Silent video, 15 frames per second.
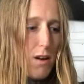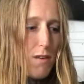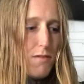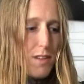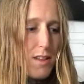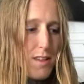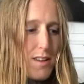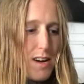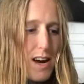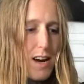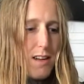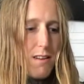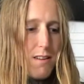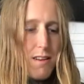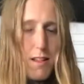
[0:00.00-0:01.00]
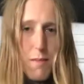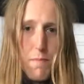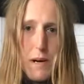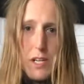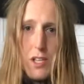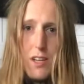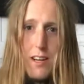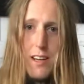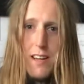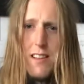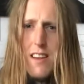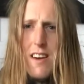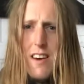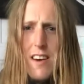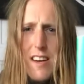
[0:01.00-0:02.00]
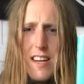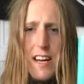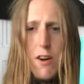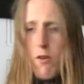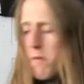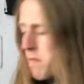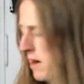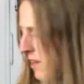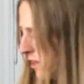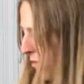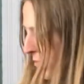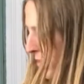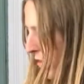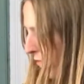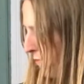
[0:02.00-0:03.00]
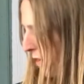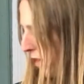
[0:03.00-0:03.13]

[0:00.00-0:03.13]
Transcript: love the style, especially it kind of reminds me of